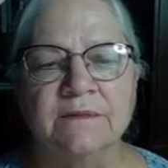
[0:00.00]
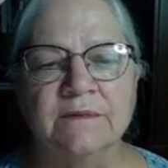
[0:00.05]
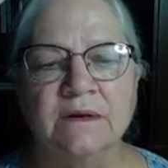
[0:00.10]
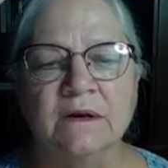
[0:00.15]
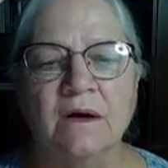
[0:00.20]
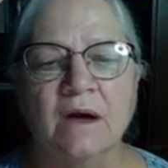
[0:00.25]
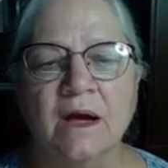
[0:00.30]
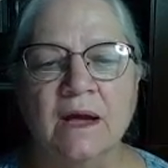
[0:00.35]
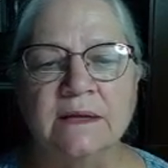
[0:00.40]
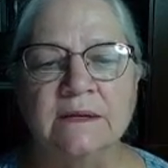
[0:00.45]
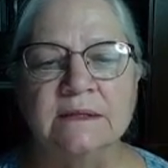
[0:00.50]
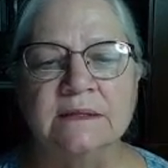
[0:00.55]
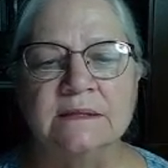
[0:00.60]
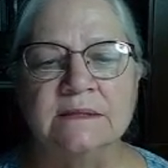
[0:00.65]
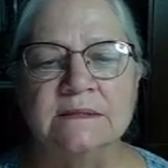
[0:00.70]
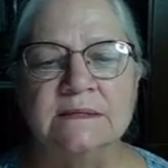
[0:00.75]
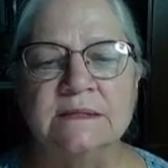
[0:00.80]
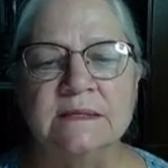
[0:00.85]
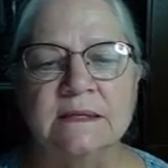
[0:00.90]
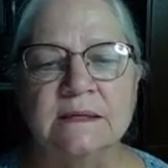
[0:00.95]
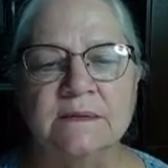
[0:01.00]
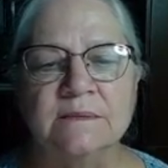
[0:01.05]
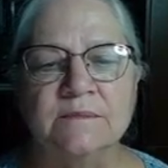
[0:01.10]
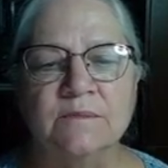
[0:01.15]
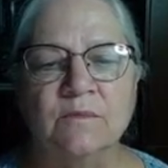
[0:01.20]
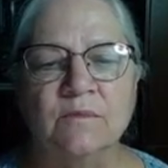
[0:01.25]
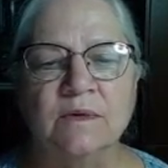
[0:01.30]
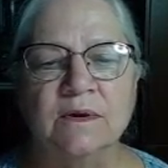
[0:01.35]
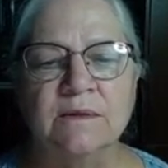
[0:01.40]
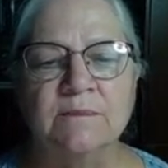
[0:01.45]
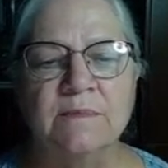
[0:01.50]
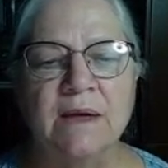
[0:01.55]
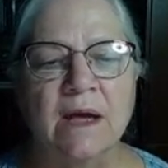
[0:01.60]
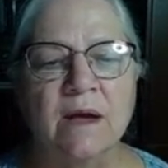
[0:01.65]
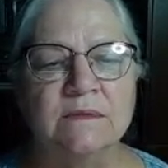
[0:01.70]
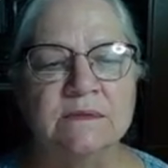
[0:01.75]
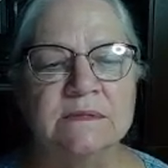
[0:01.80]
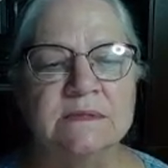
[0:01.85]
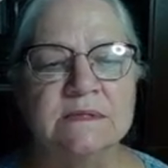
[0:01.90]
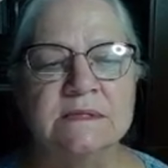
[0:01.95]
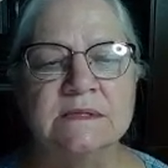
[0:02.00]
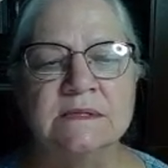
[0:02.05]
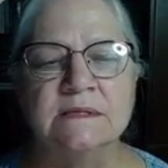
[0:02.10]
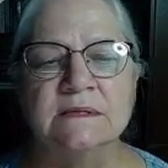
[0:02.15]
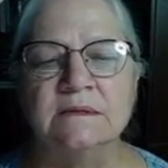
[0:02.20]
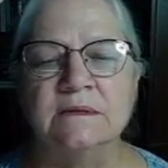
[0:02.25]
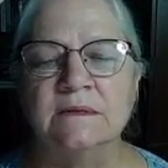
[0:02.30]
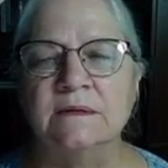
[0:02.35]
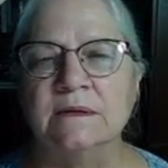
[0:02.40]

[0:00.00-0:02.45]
of the continents, where the mountains,